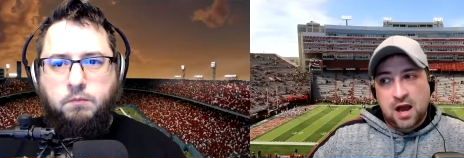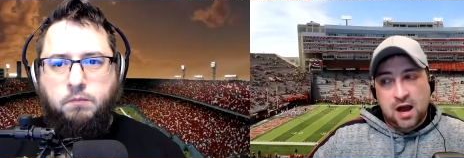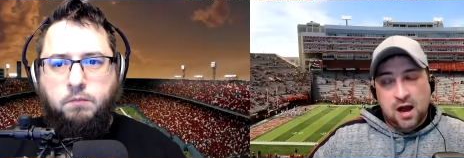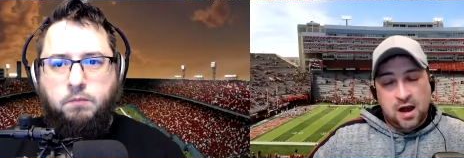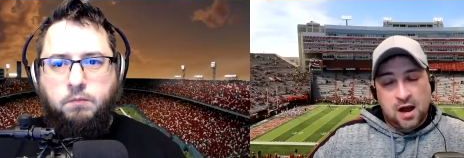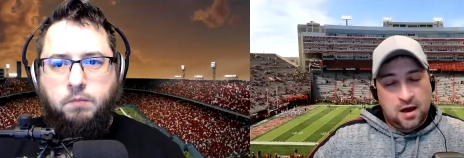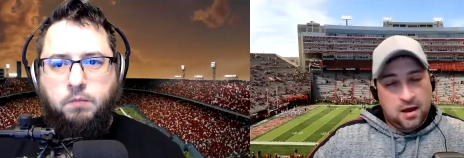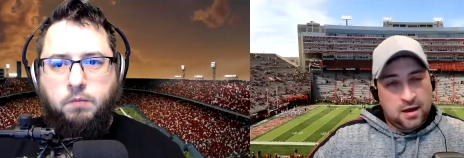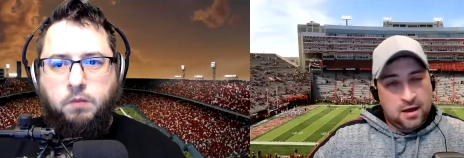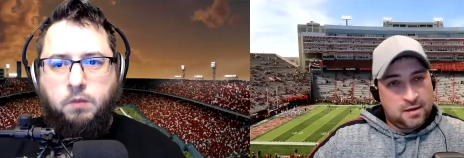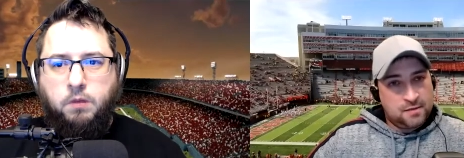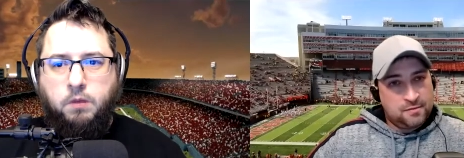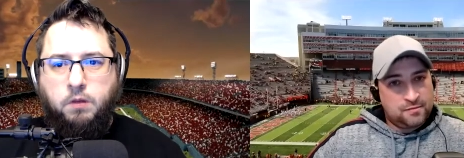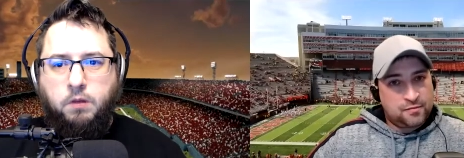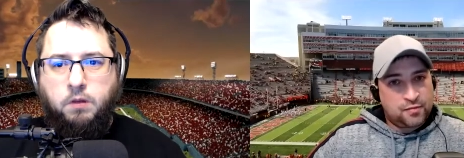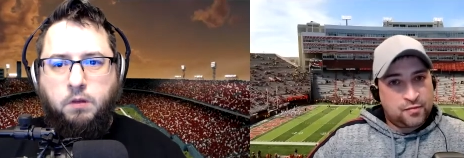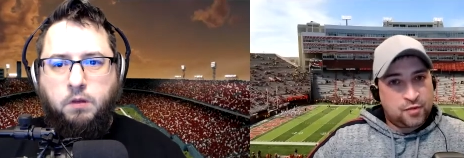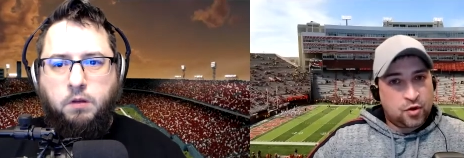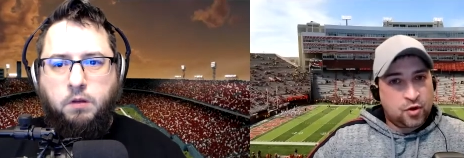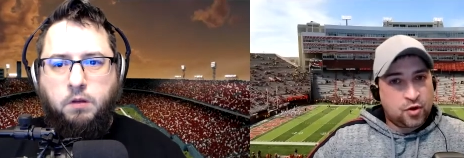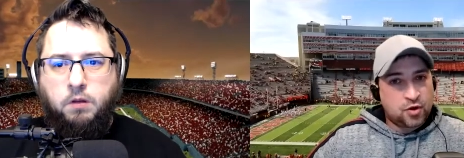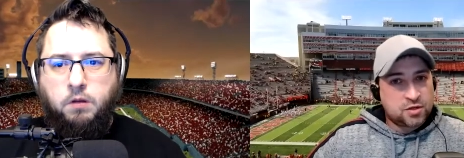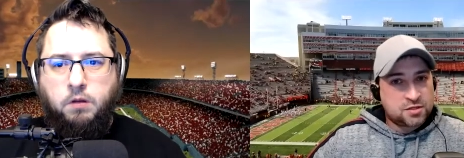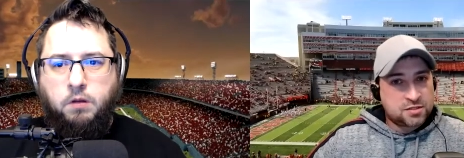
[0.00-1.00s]
Speaker 1: I
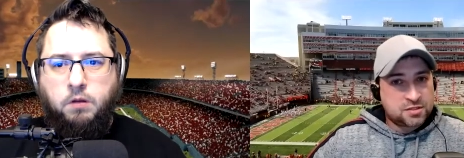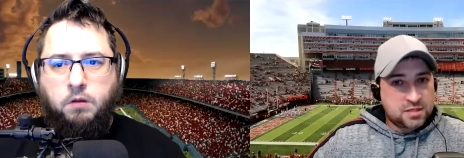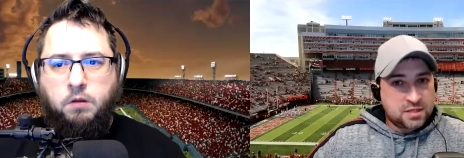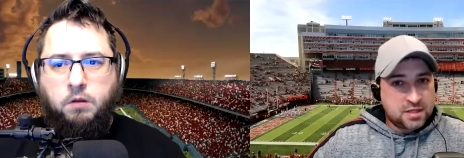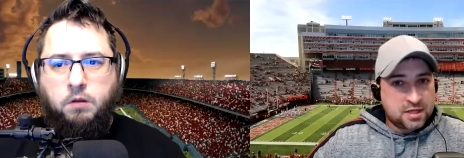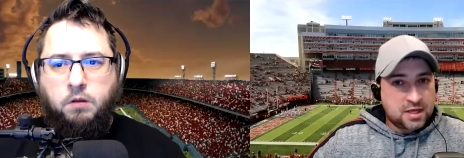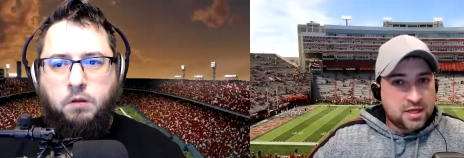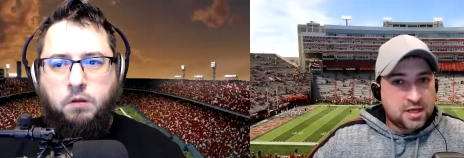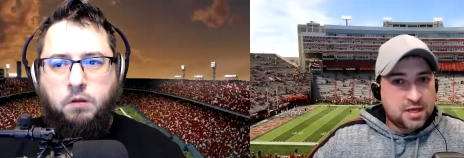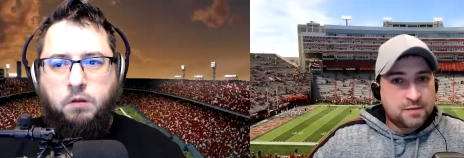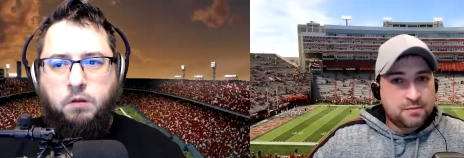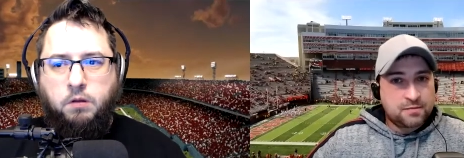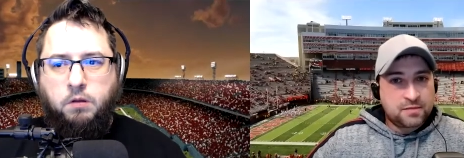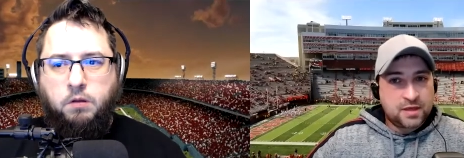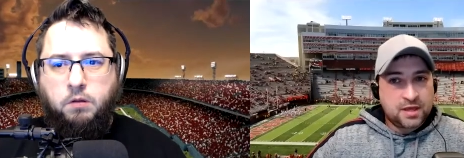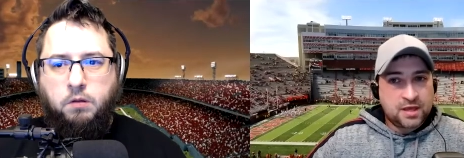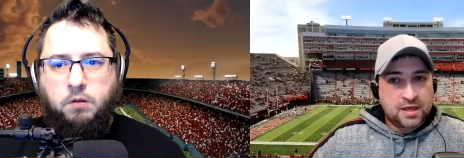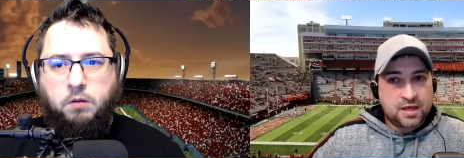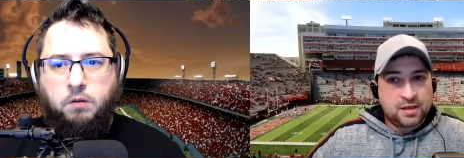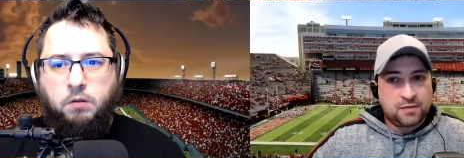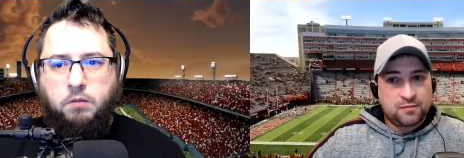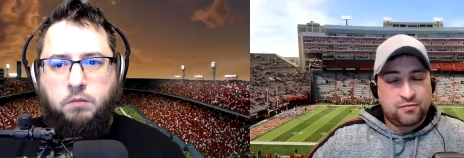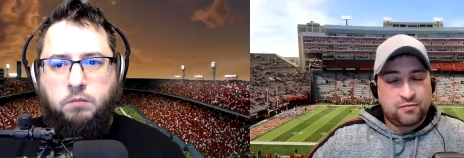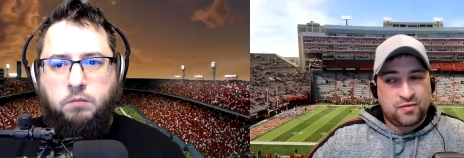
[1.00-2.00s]
personally am
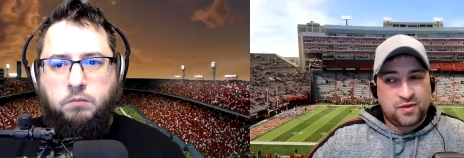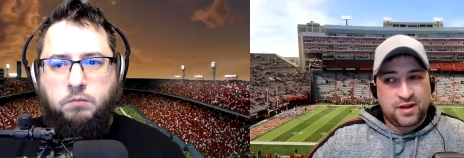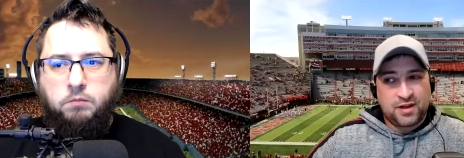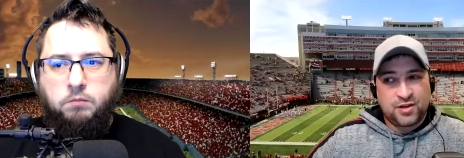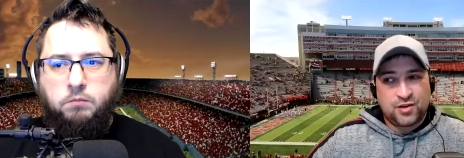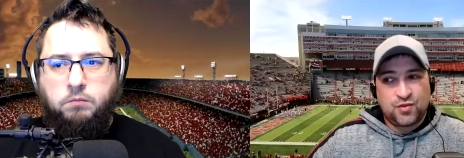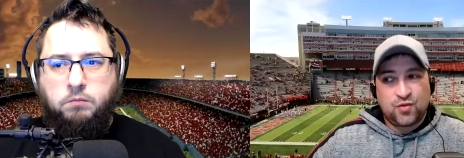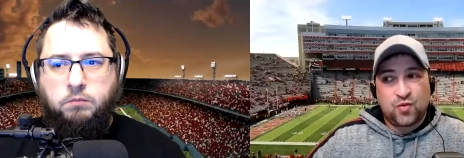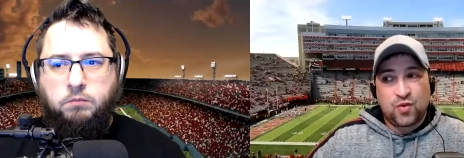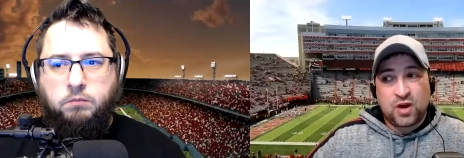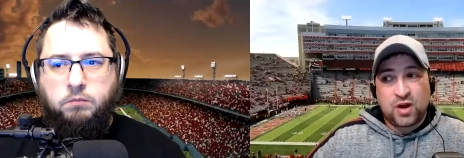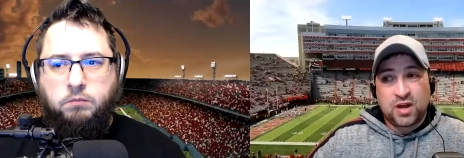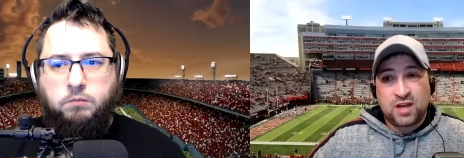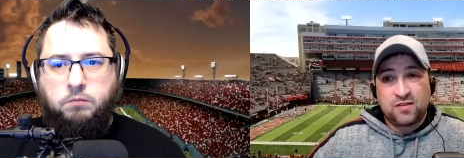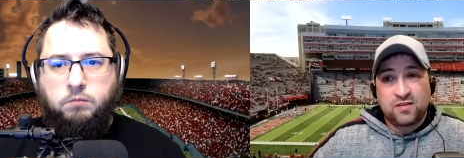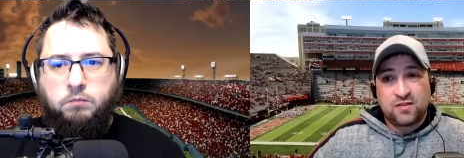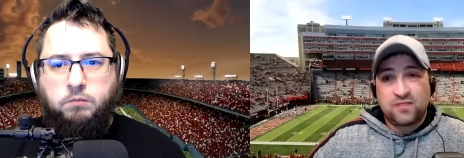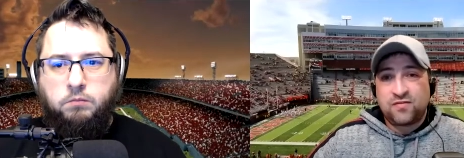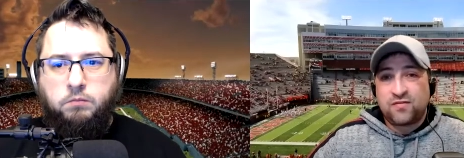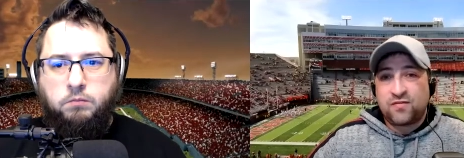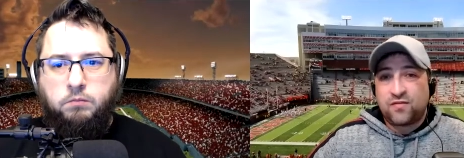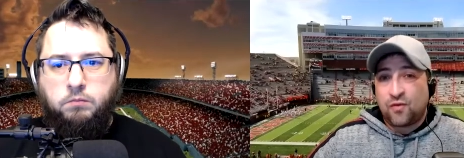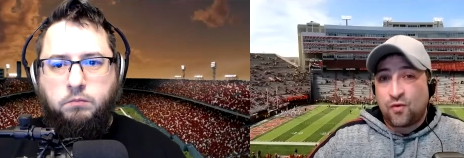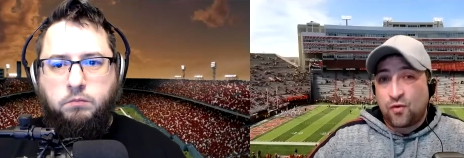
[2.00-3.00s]
thinking probably
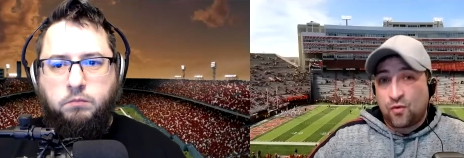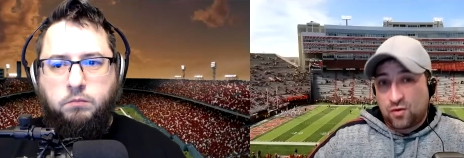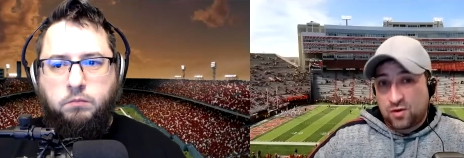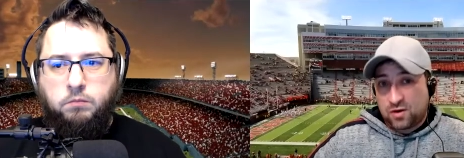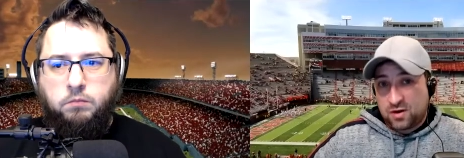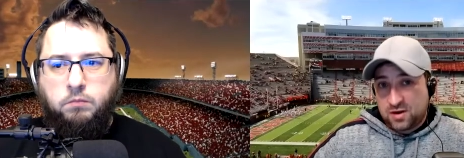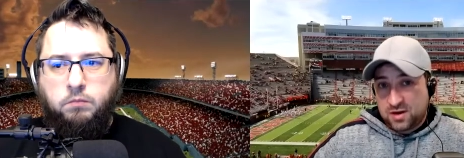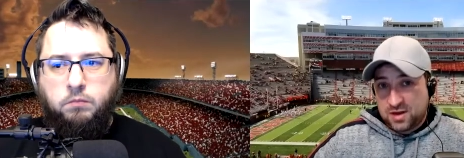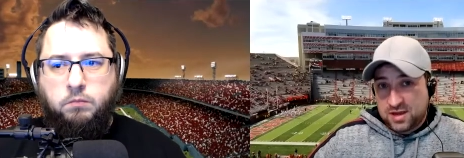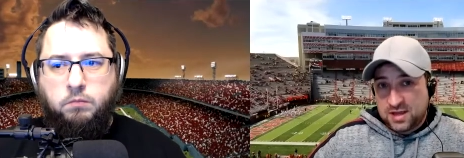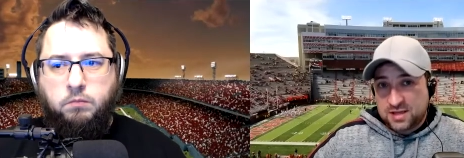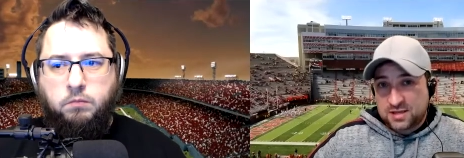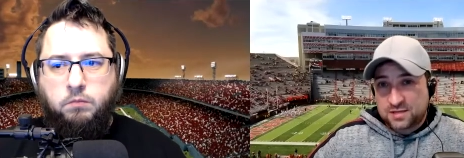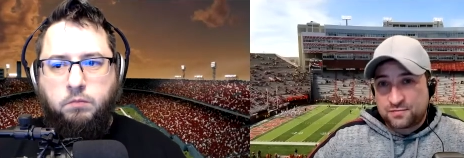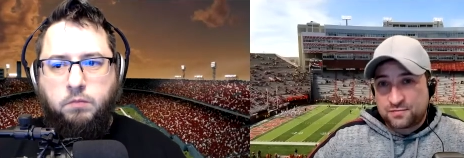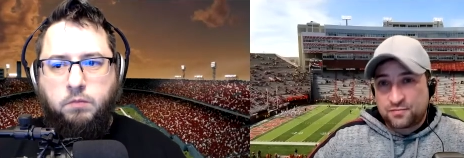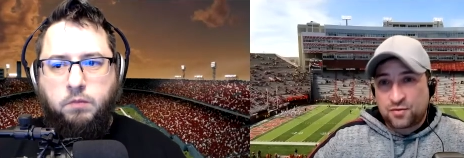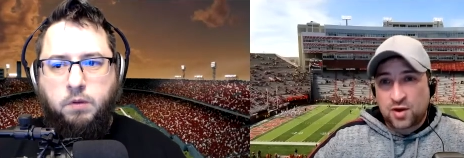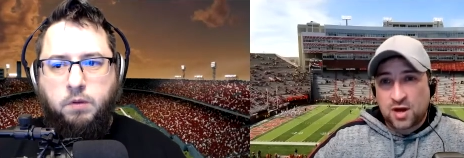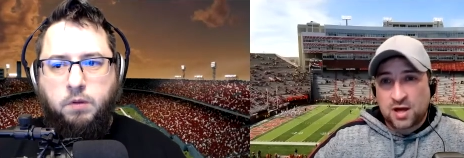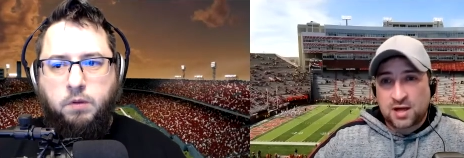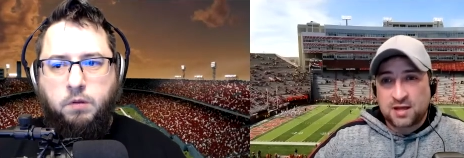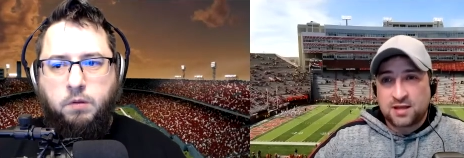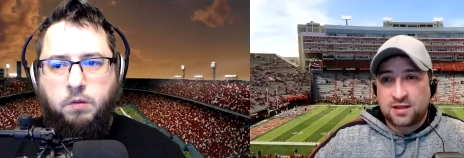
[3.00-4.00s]
24 is
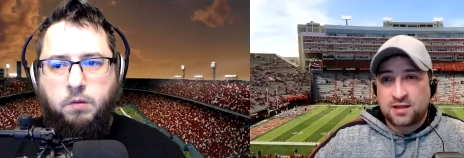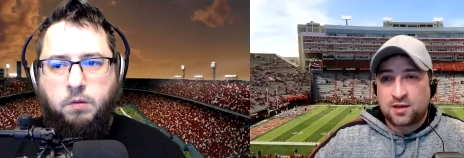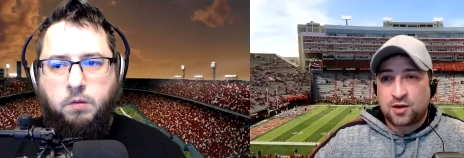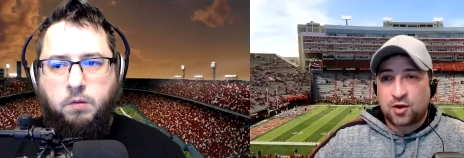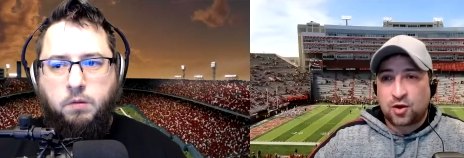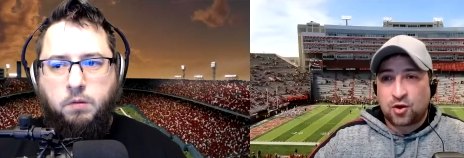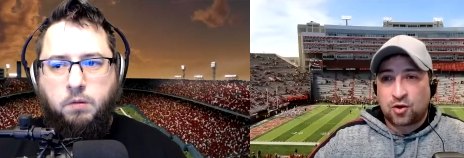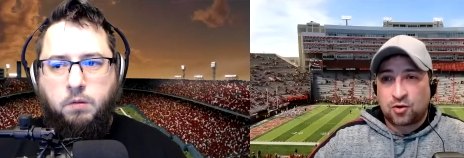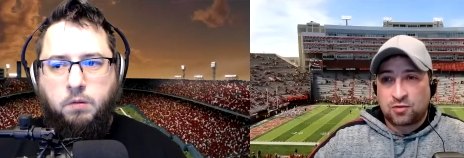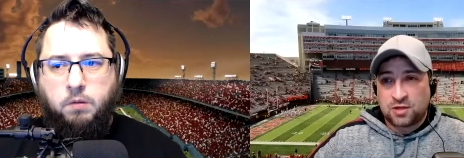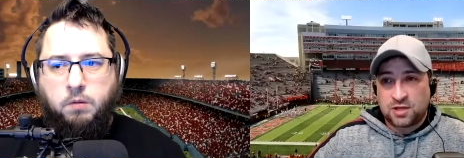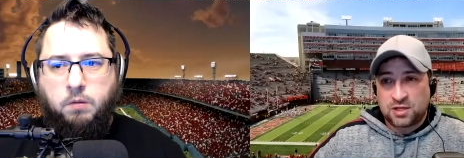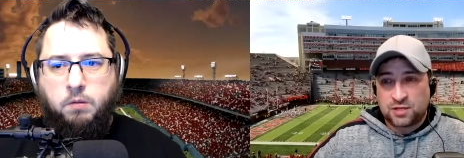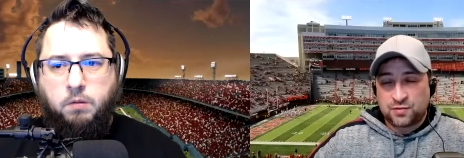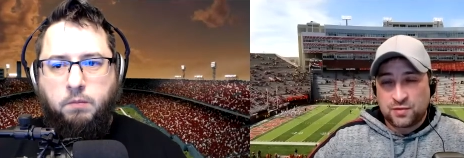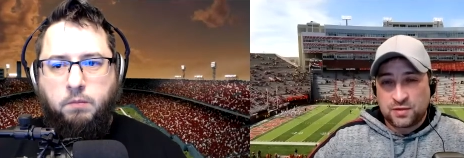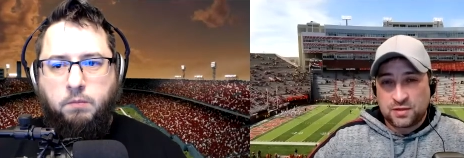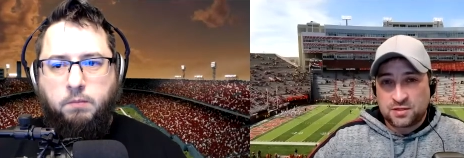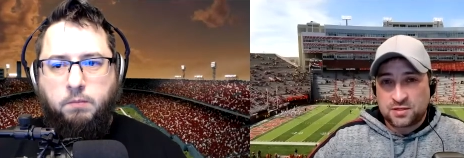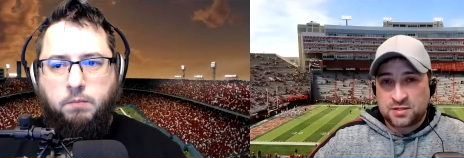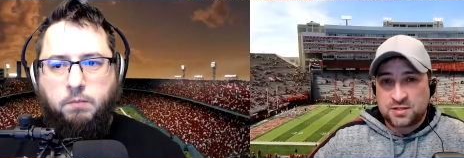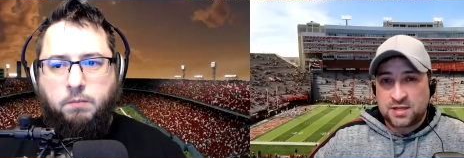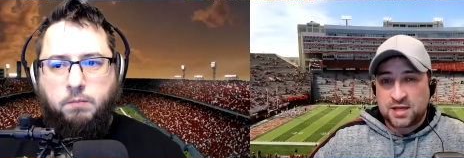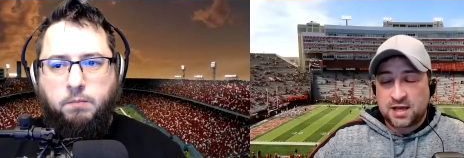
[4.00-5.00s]
probably the earliest
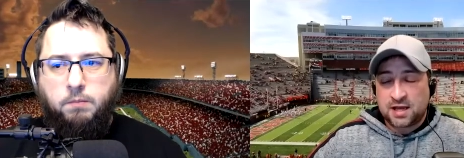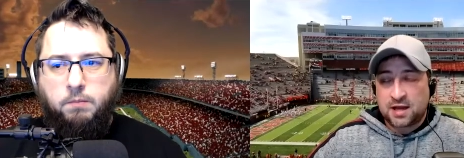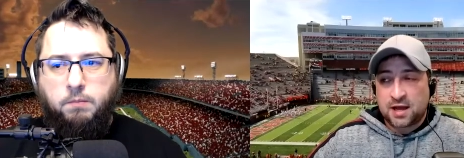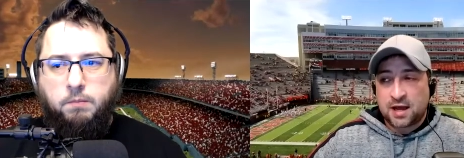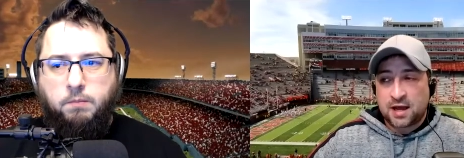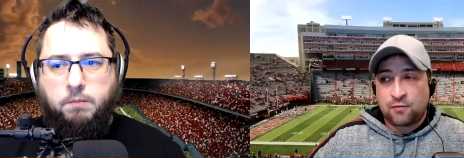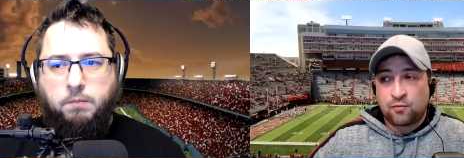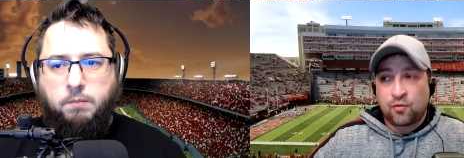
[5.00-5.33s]
we'll see it. I